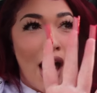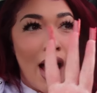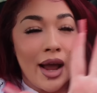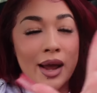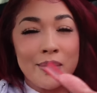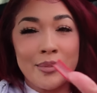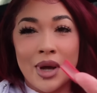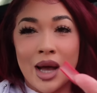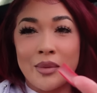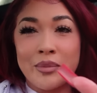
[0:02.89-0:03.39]
I
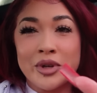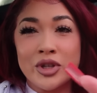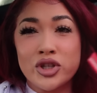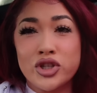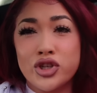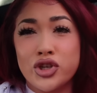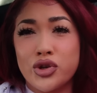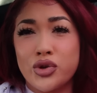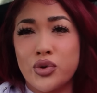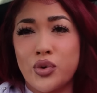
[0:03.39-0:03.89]
am coming
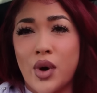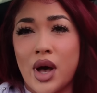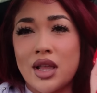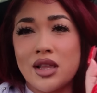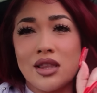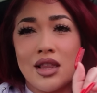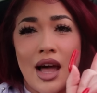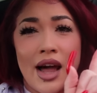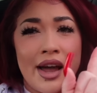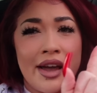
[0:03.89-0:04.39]
to you
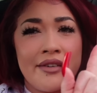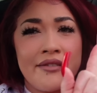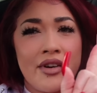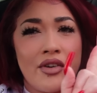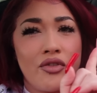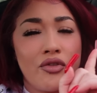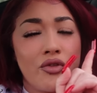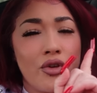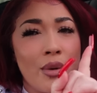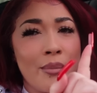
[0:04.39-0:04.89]

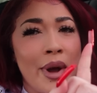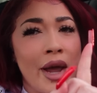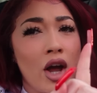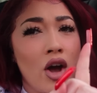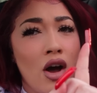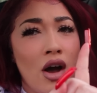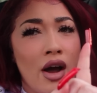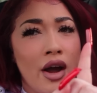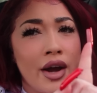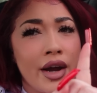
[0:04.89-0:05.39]
live from my
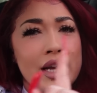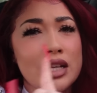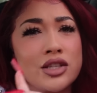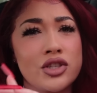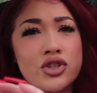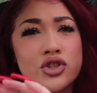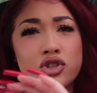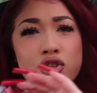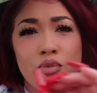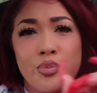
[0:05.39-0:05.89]
car.
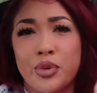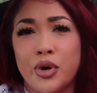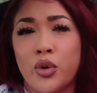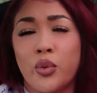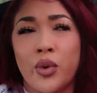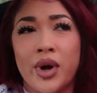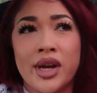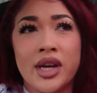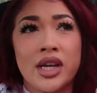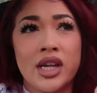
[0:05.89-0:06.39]
It's super
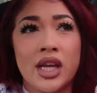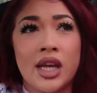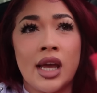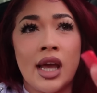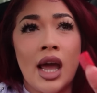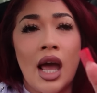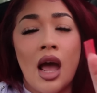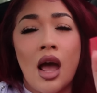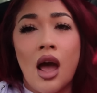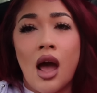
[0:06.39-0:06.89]
windy.